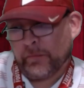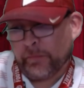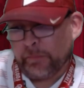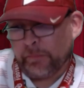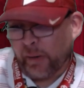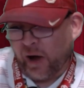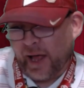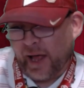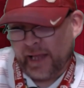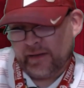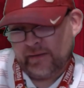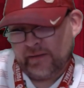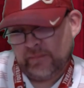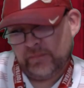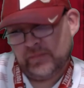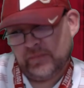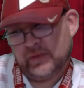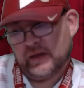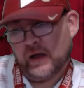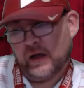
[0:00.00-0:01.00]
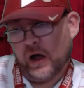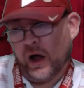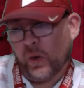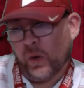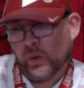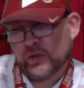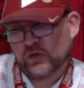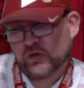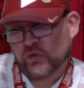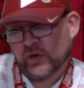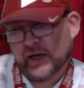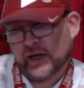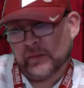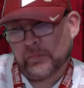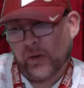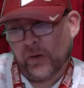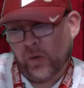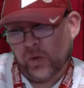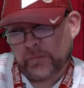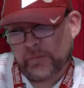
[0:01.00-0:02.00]
but 0-3 in
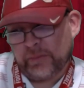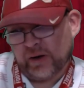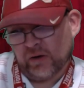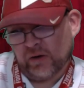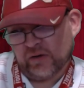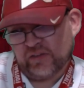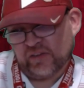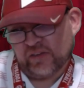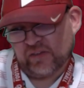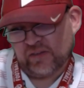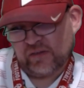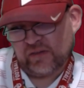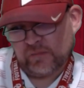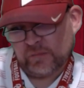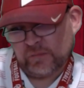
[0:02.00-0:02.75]
bowl appearances.